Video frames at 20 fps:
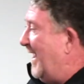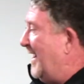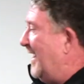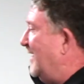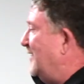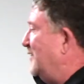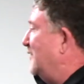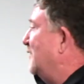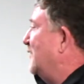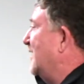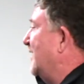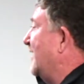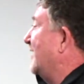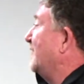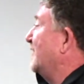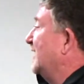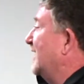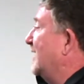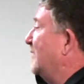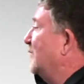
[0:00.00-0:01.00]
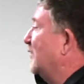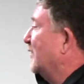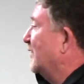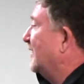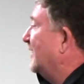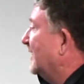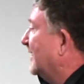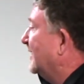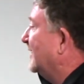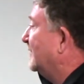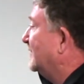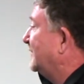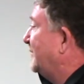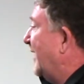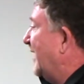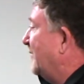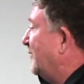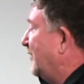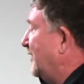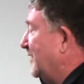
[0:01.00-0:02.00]
And I knew that every game we were going to get
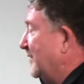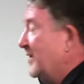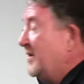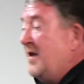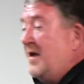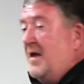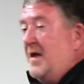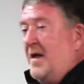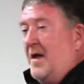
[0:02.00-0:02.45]
spanked pretty good.